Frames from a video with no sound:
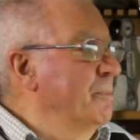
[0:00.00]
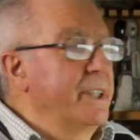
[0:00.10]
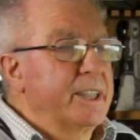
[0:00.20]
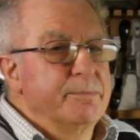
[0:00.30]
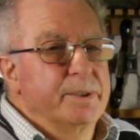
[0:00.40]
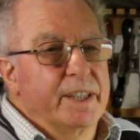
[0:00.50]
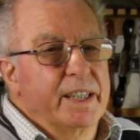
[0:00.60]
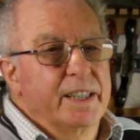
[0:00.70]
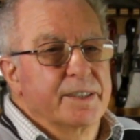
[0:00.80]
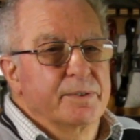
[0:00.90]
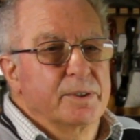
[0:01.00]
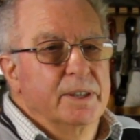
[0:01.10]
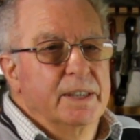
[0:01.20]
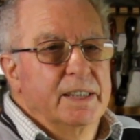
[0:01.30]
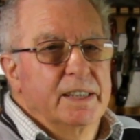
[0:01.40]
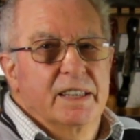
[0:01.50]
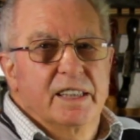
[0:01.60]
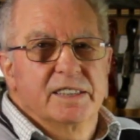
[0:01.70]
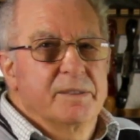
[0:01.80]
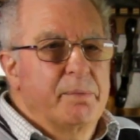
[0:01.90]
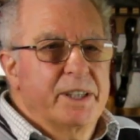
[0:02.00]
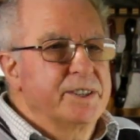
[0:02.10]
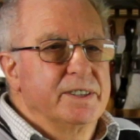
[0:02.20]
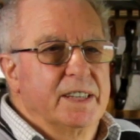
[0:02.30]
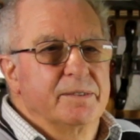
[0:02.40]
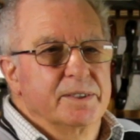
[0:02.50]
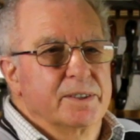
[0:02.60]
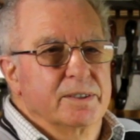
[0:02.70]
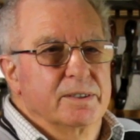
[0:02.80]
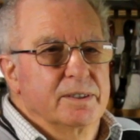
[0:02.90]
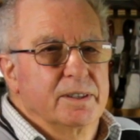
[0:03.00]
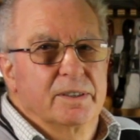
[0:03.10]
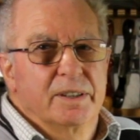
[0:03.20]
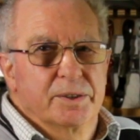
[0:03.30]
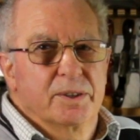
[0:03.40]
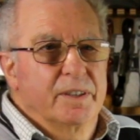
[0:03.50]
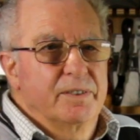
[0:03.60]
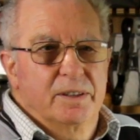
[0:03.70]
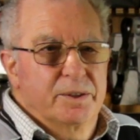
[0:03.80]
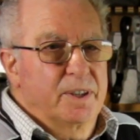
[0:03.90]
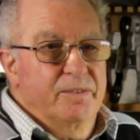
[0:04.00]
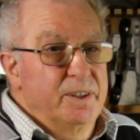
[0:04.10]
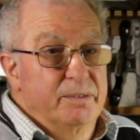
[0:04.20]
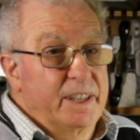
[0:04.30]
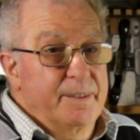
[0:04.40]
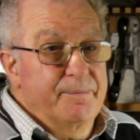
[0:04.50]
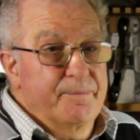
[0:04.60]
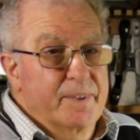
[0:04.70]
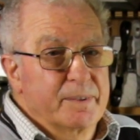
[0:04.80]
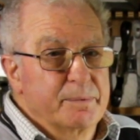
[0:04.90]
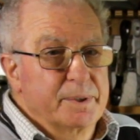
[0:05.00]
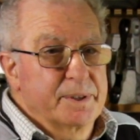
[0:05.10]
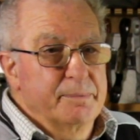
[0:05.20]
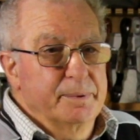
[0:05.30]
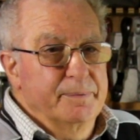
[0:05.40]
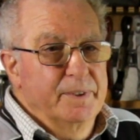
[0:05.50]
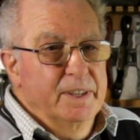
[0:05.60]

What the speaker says: making money. It's a passion now. I just love doing it. Simple.